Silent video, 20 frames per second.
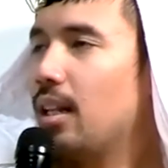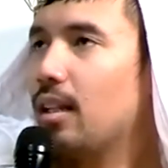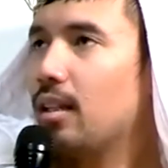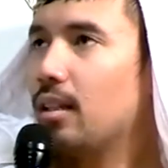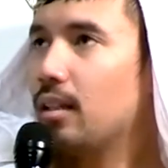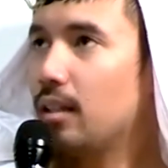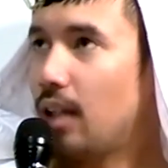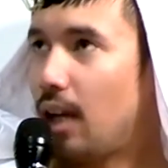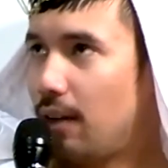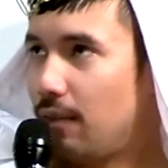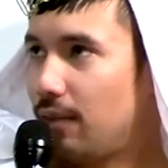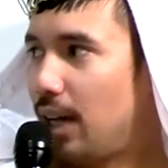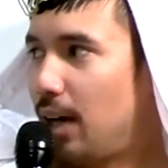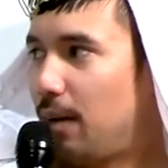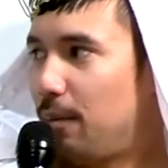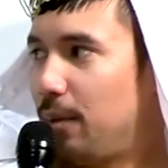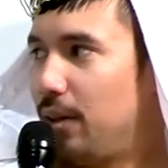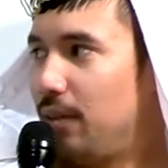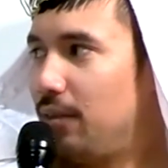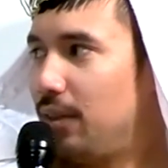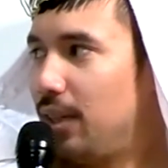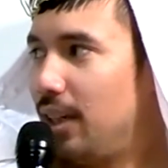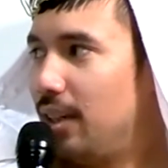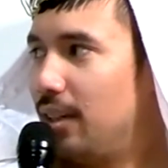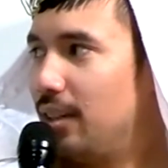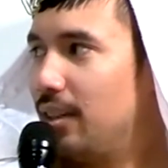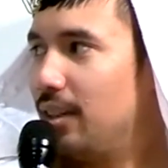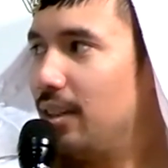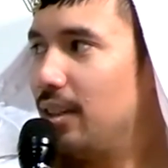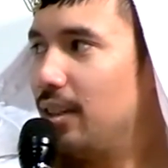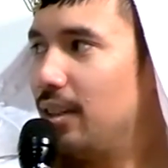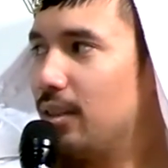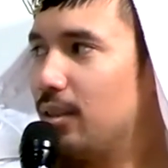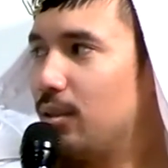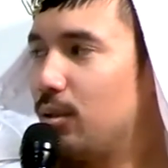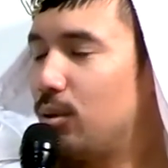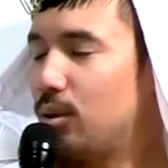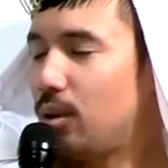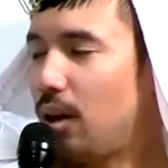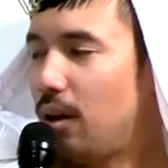Love that movie.
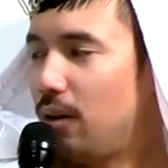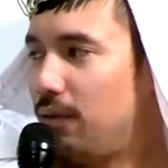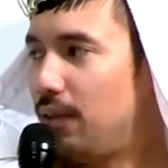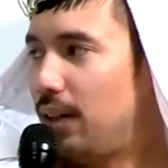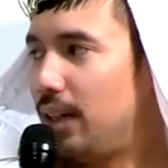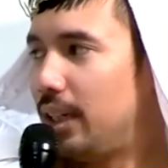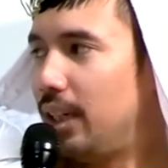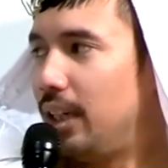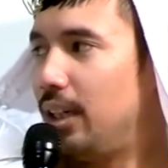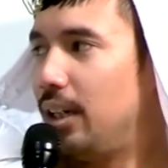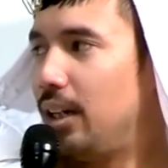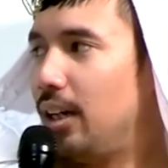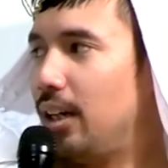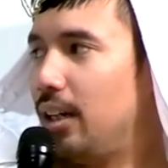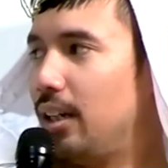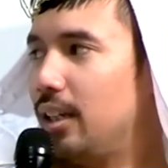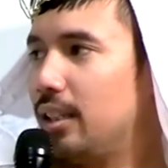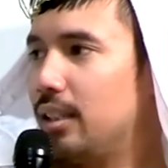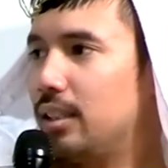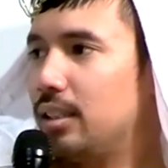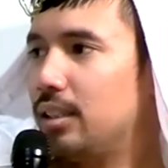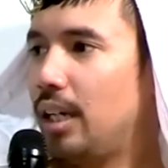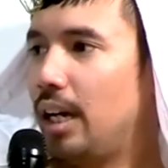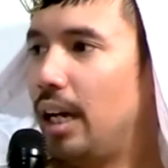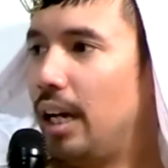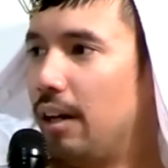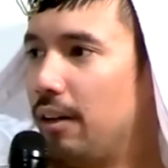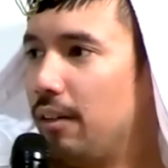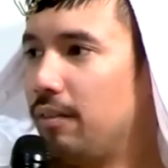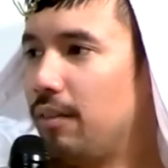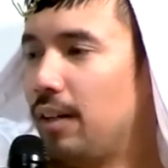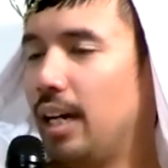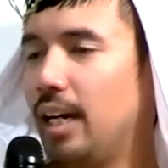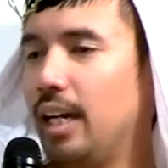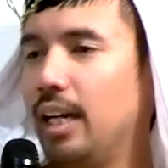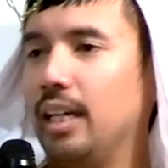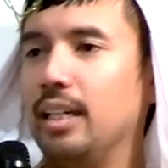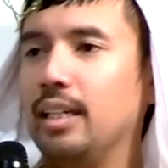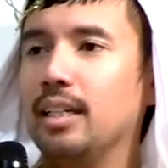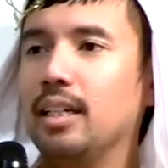So fucking good.
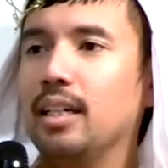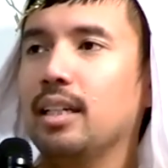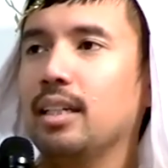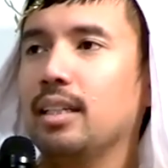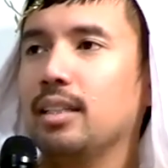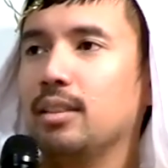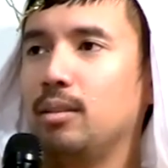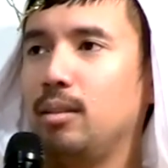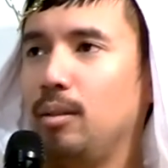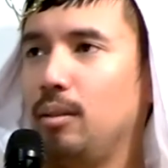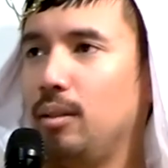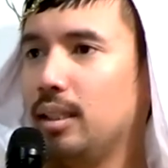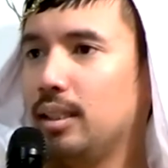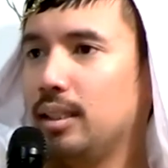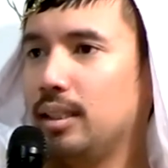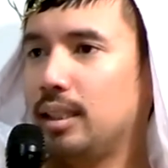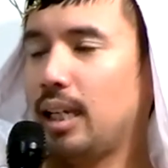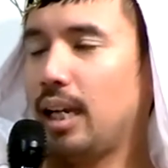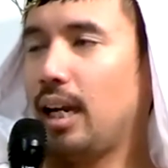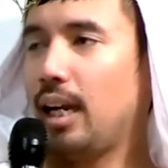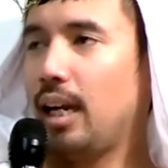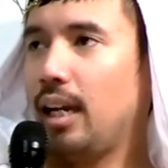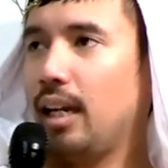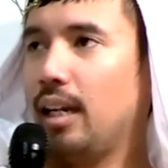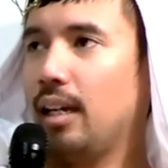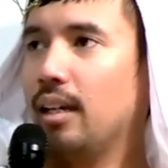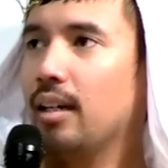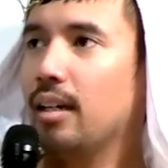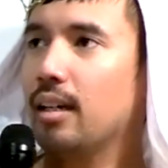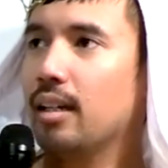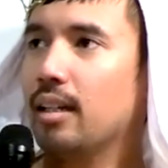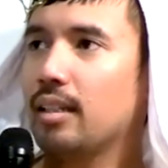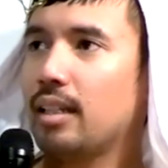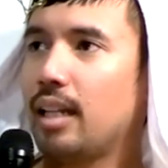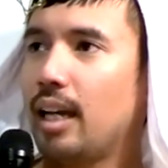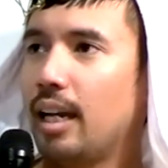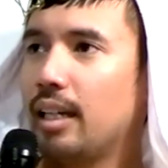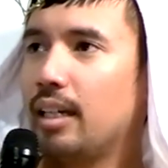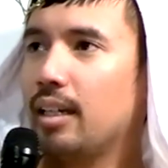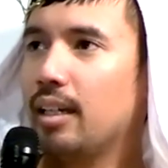Terrifying to this day.
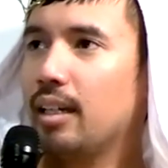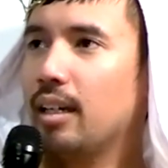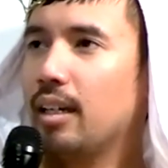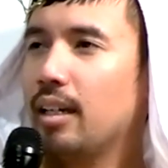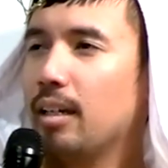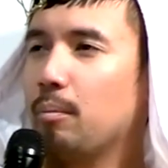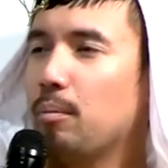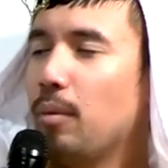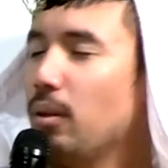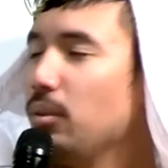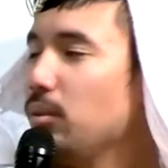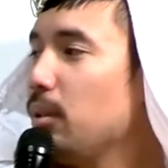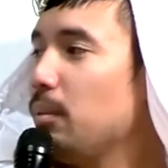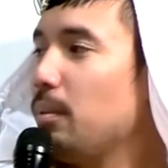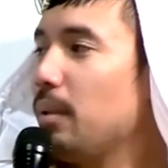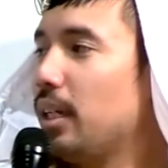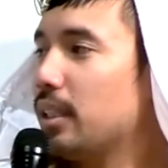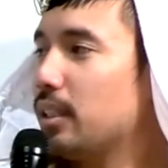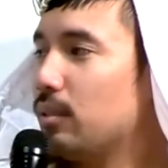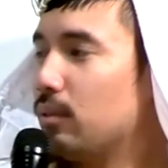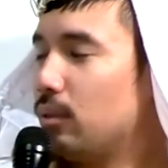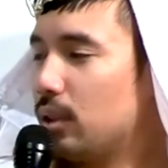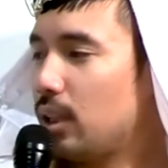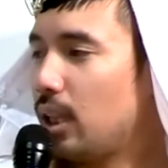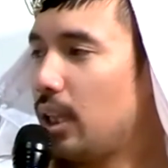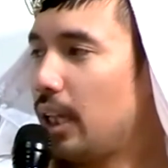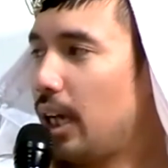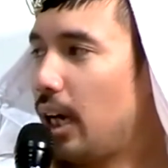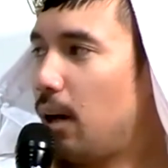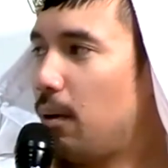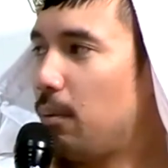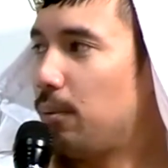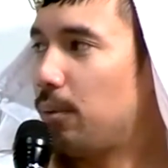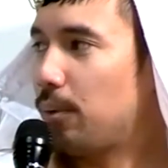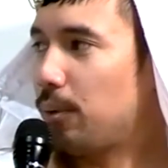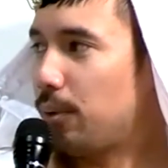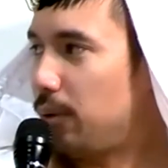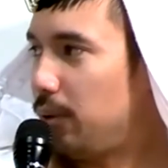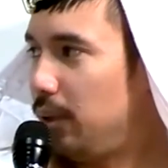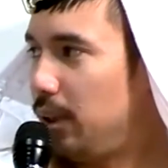Like, mostly because of just like how
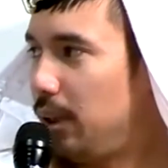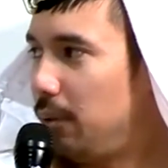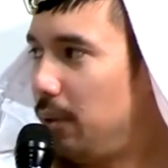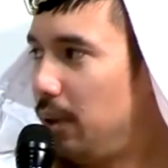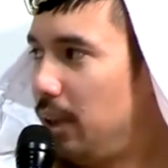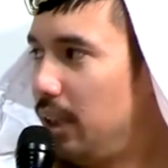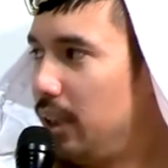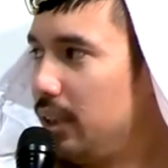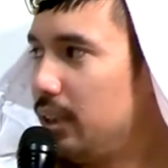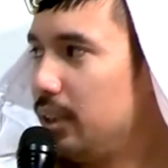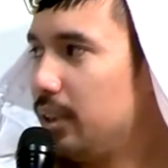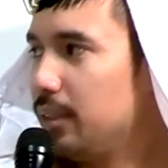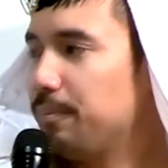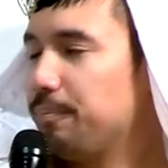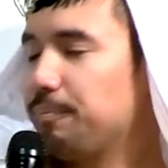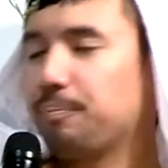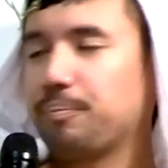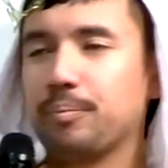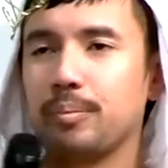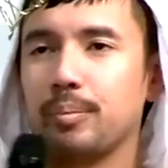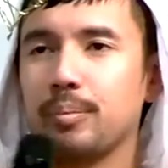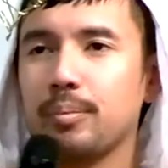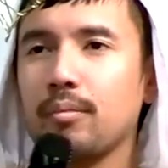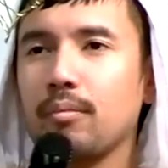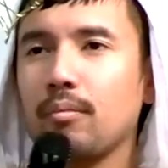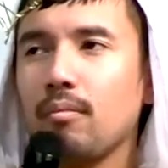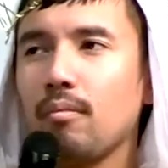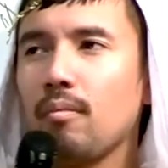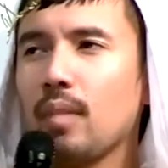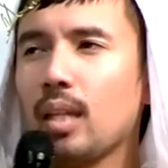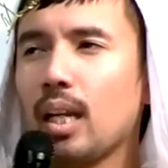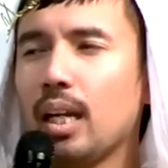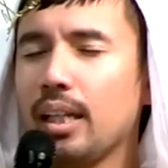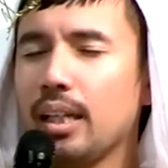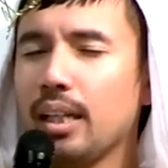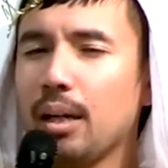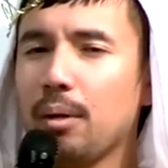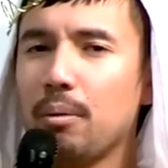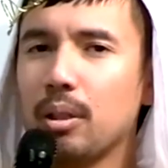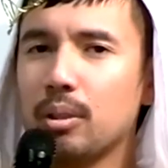brutal it was. I
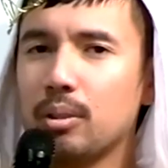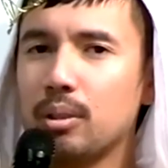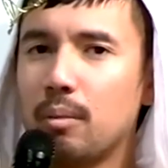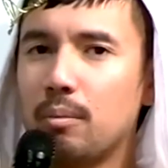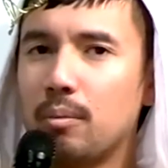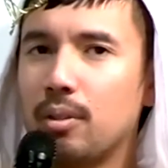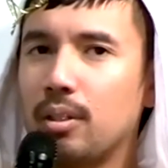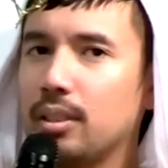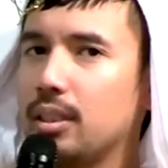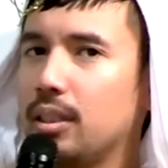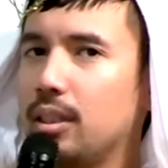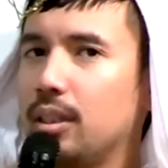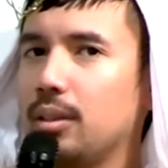think I watched that more as an